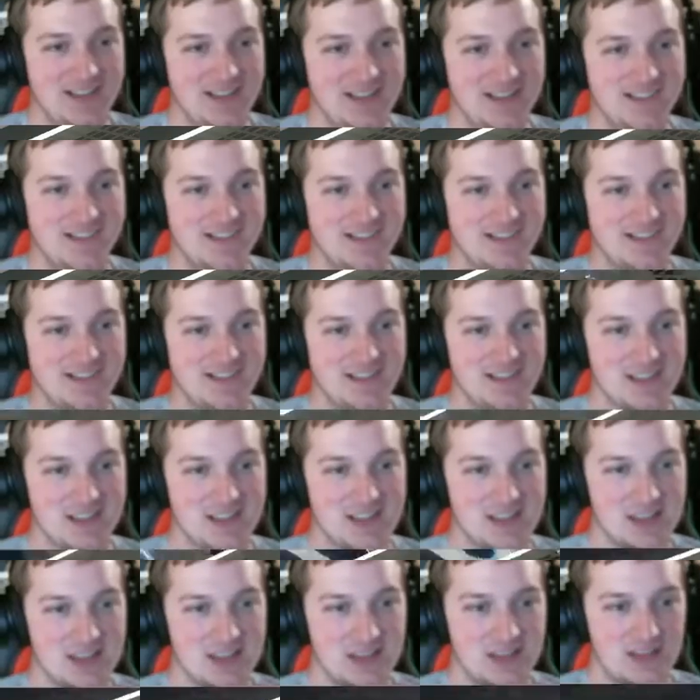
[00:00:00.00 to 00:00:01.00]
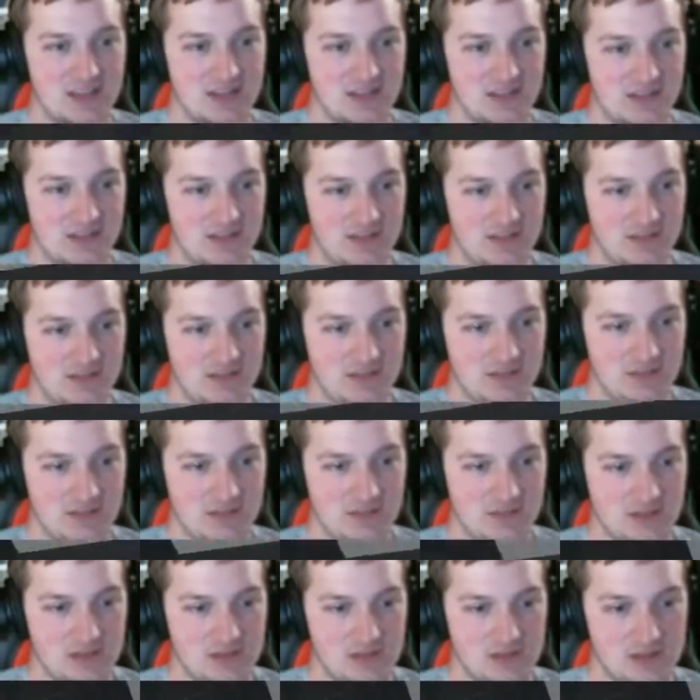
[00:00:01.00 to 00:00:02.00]
now make the
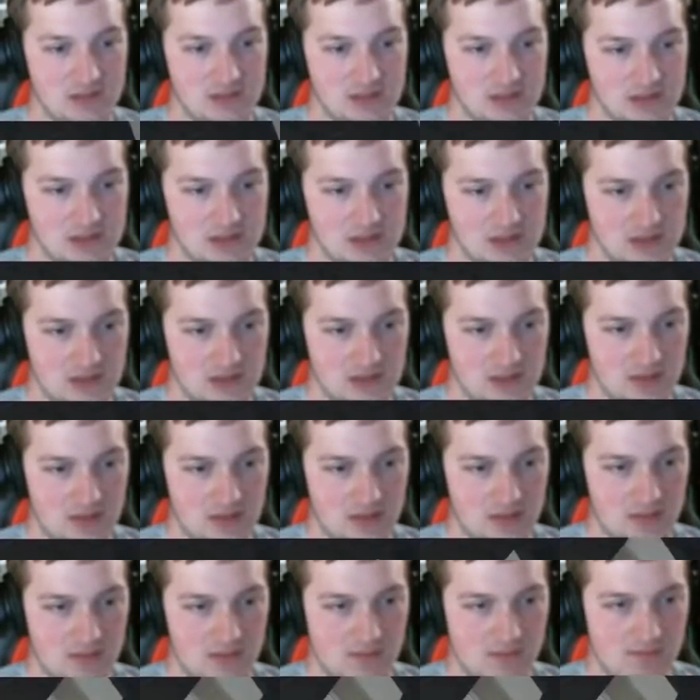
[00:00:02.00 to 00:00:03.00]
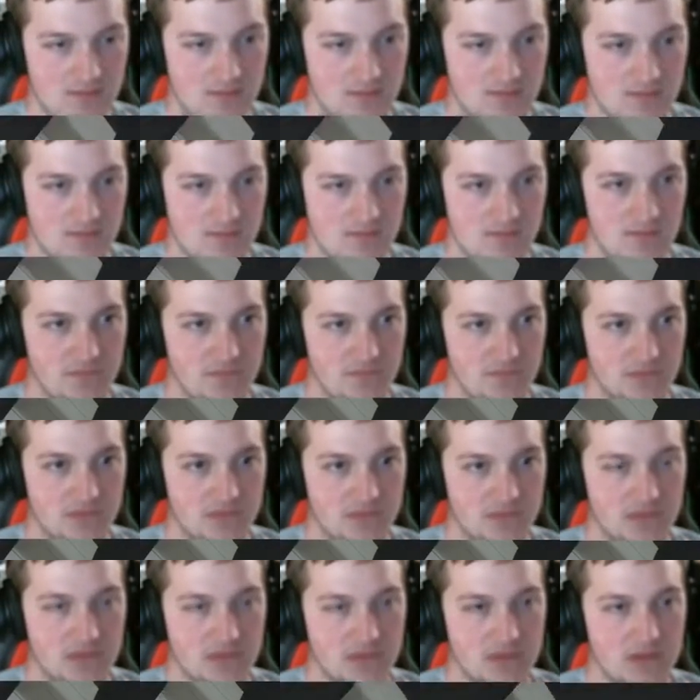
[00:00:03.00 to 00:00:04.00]
same setup. All right.
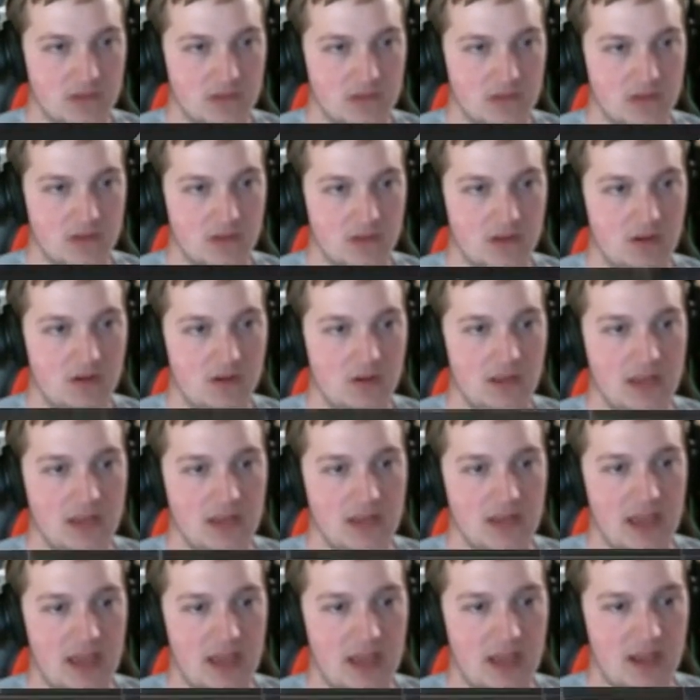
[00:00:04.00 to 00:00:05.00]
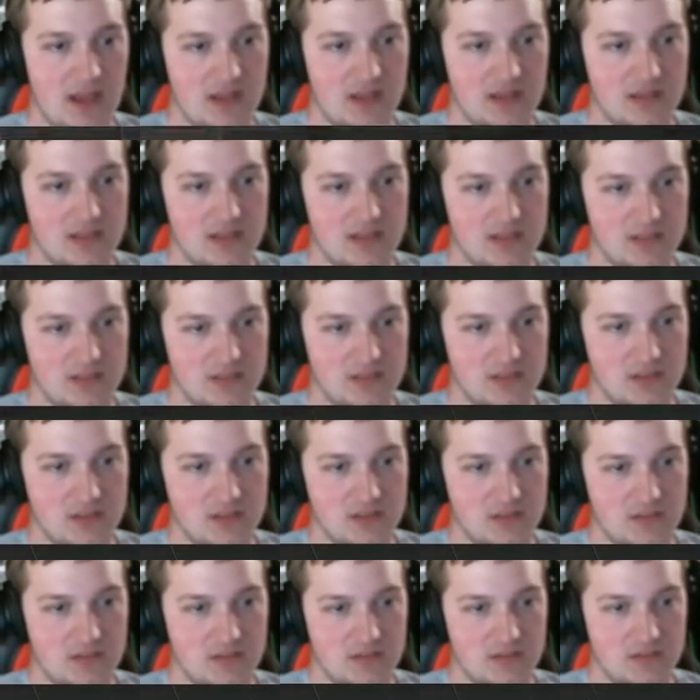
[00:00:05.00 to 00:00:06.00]
Okay. Yeah, I need to just.
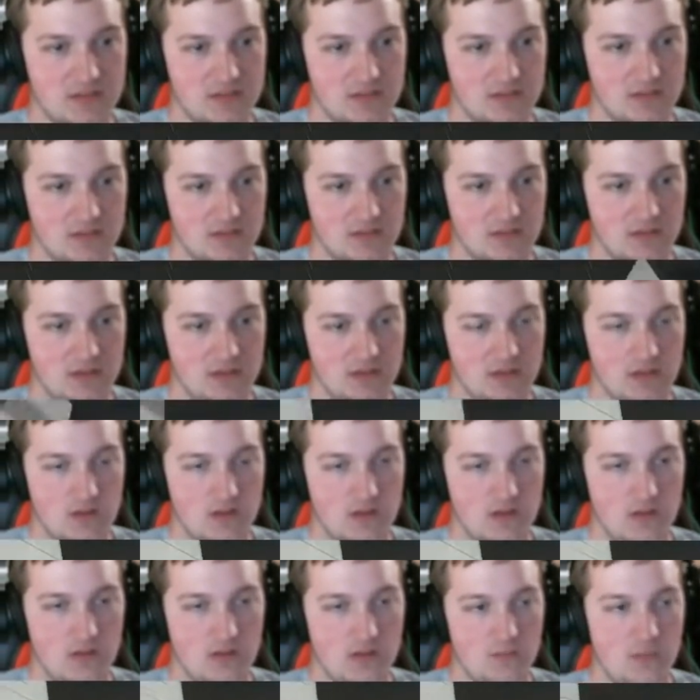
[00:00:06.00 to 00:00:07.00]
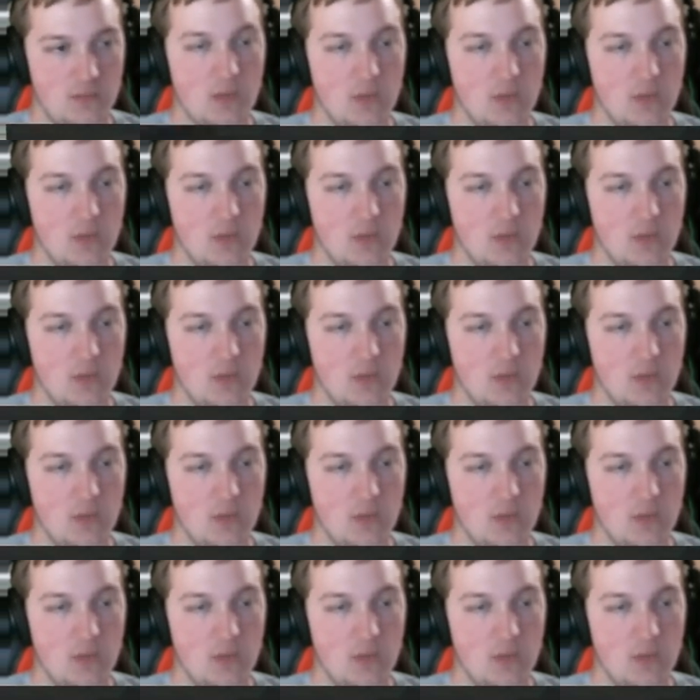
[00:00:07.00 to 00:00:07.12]
But